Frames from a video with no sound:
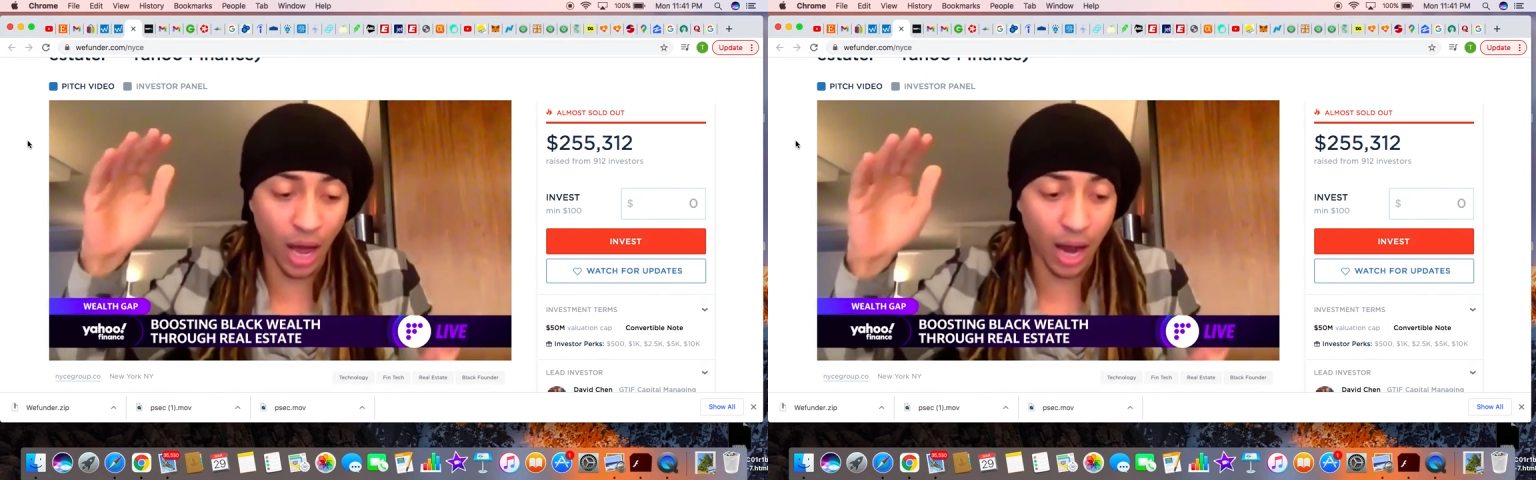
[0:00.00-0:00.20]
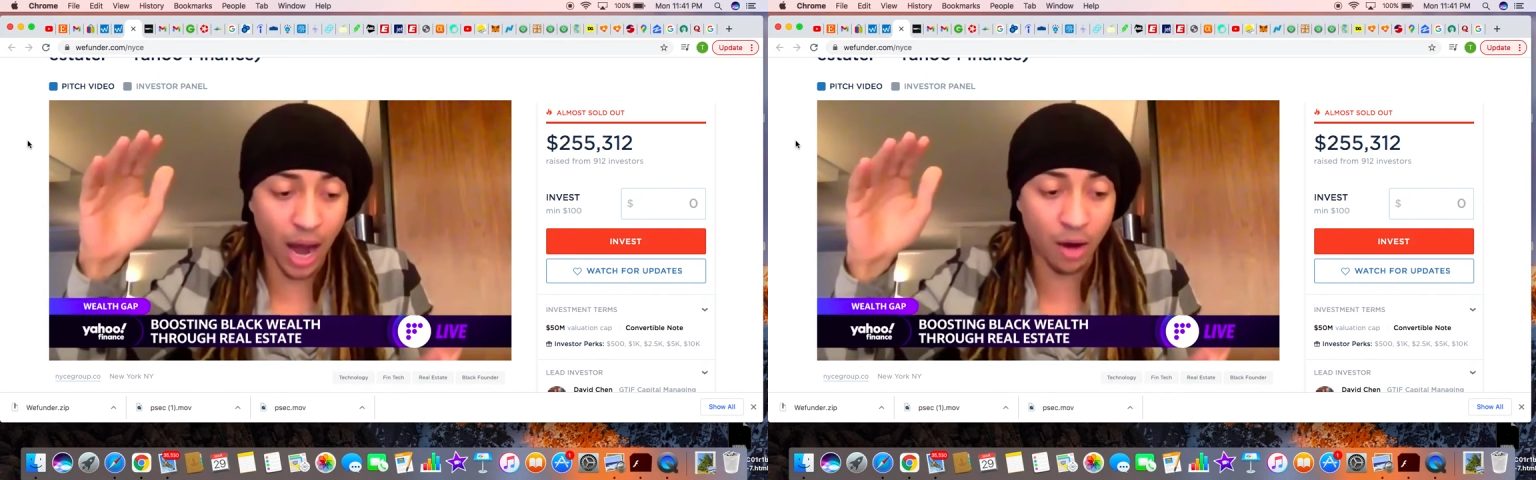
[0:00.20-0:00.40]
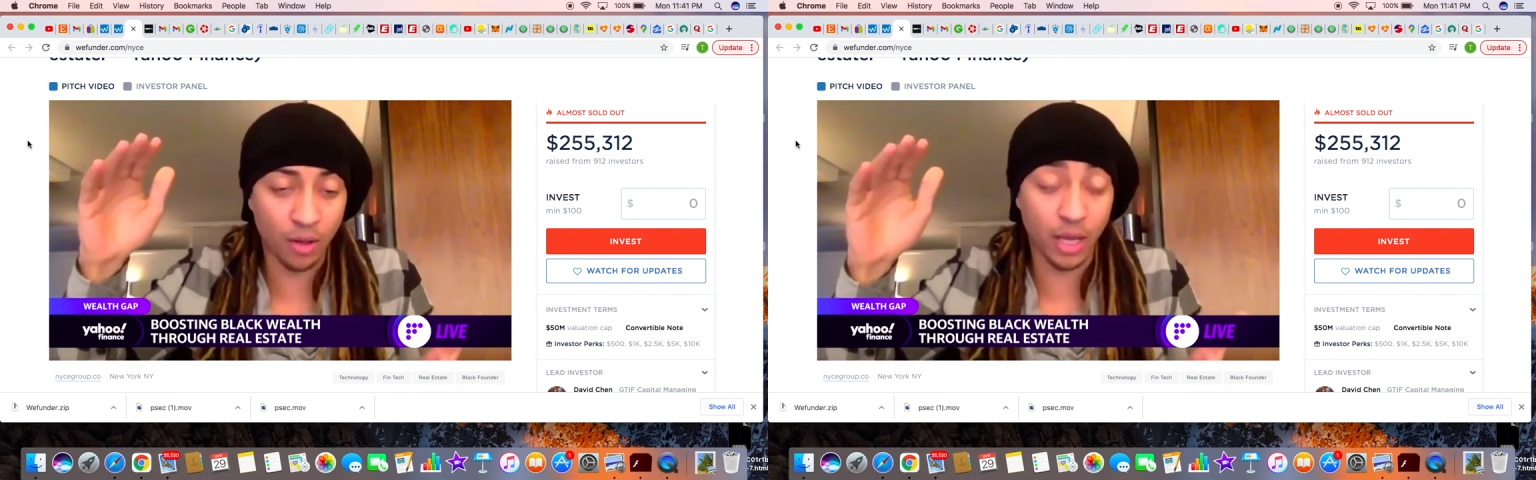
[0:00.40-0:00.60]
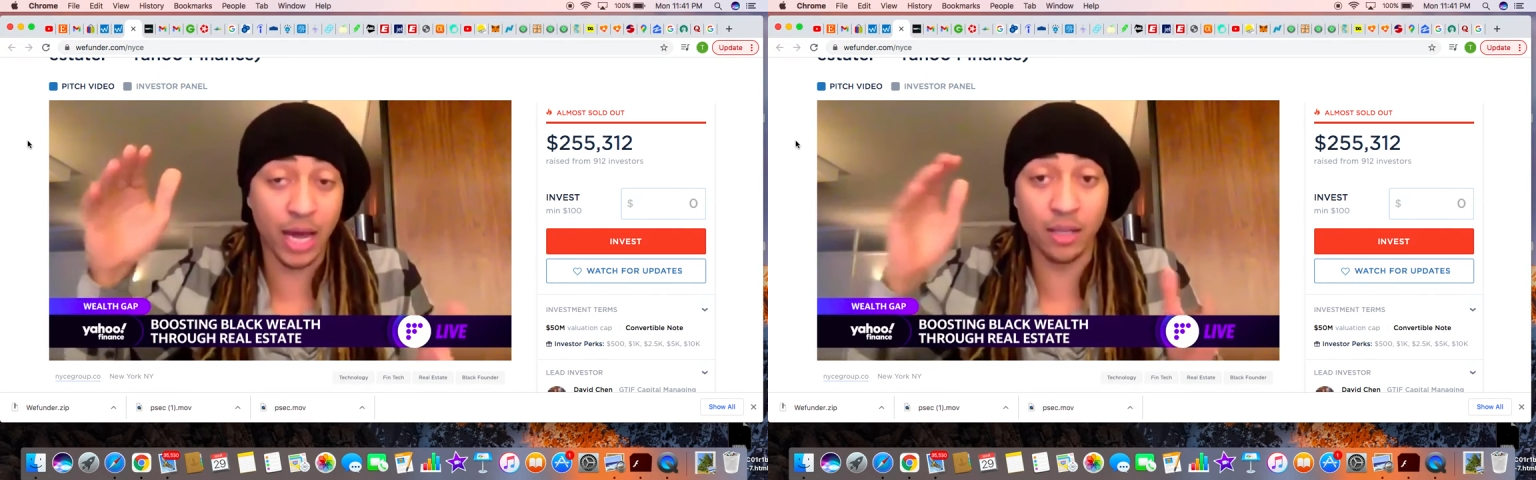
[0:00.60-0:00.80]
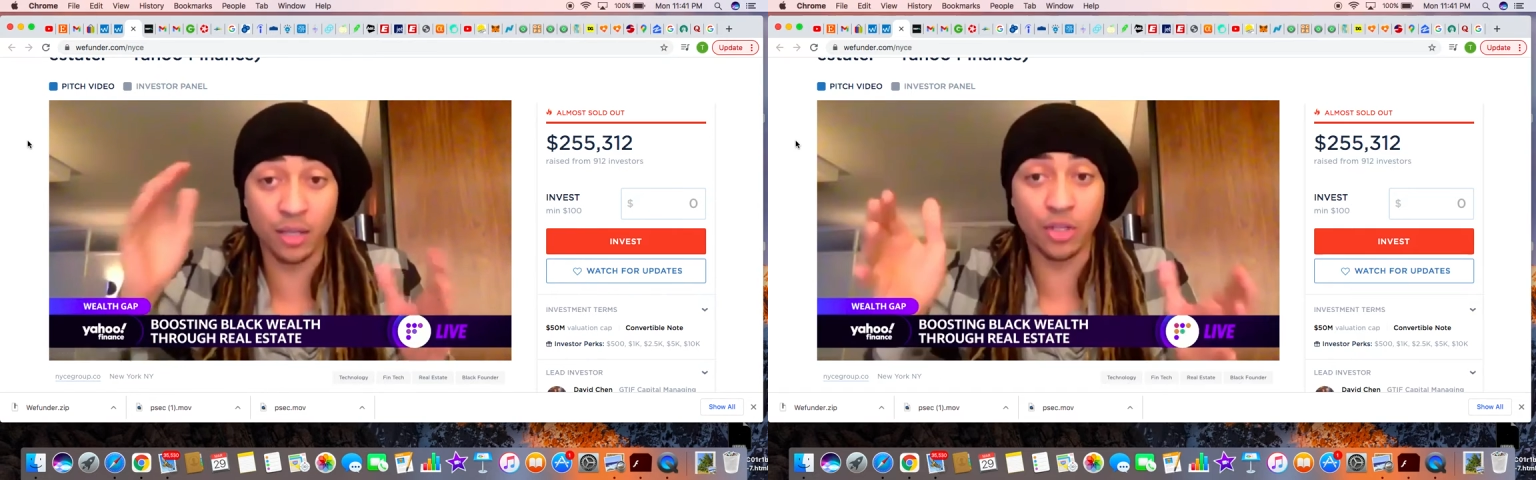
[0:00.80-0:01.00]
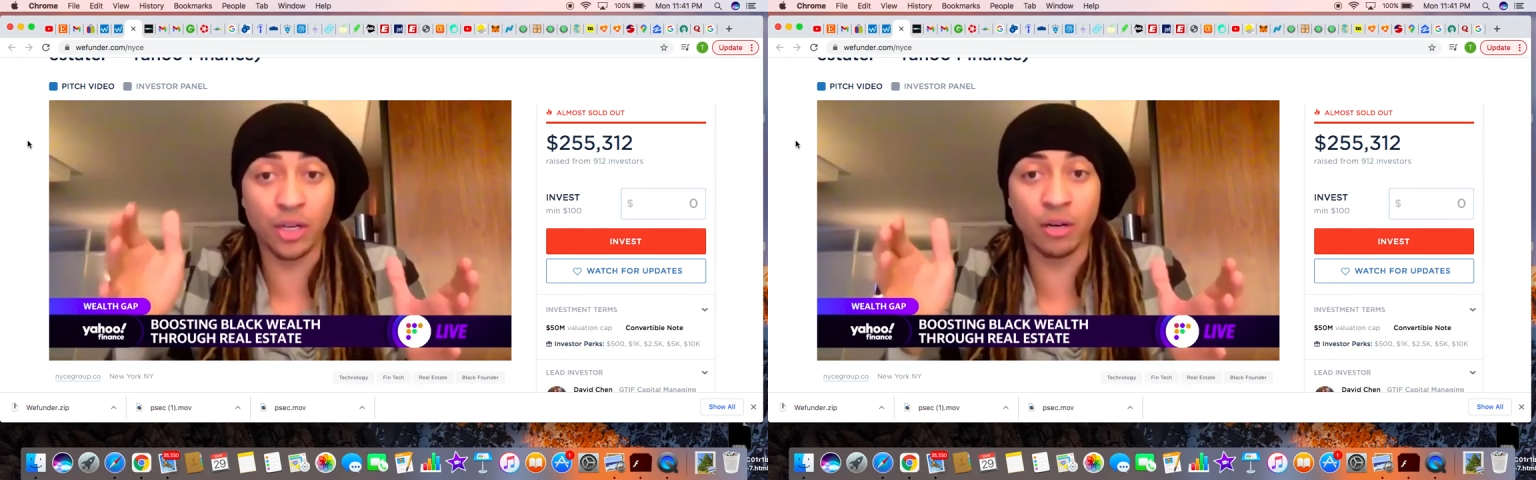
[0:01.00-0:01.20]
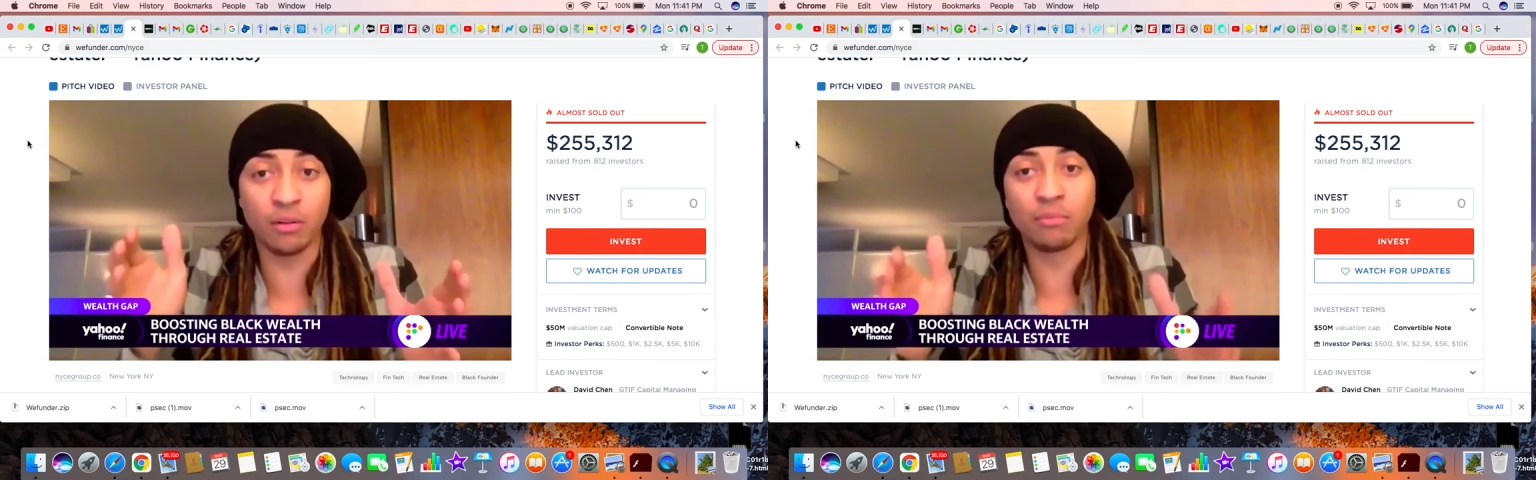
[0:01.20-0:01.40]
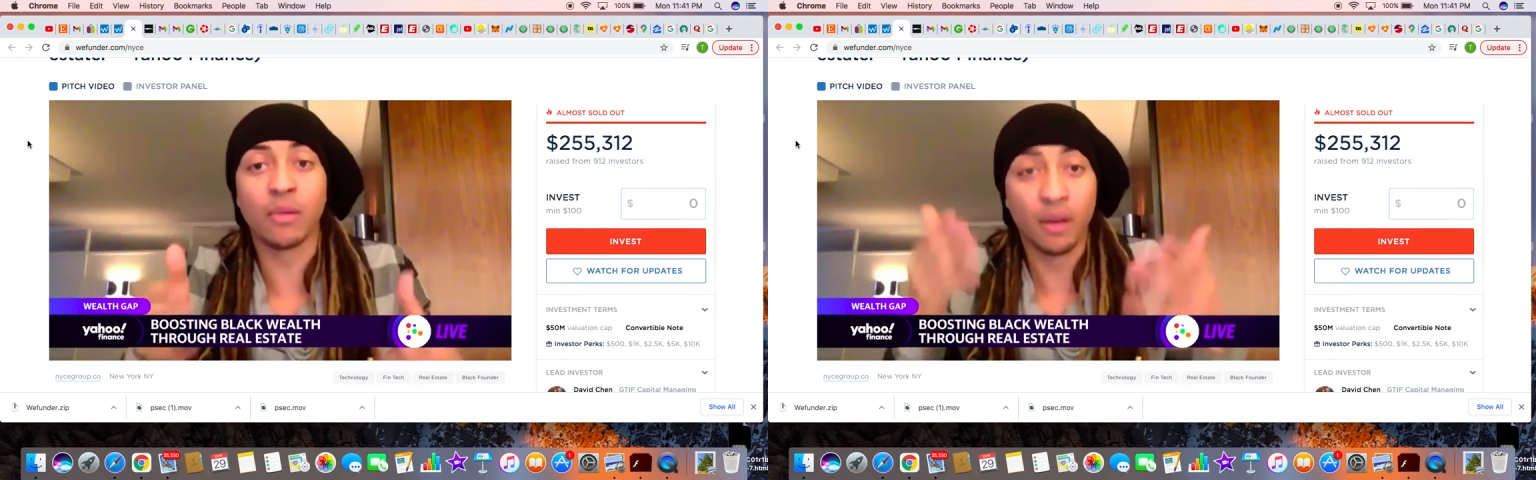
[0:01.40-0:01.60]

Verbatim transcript: lot higher than that this year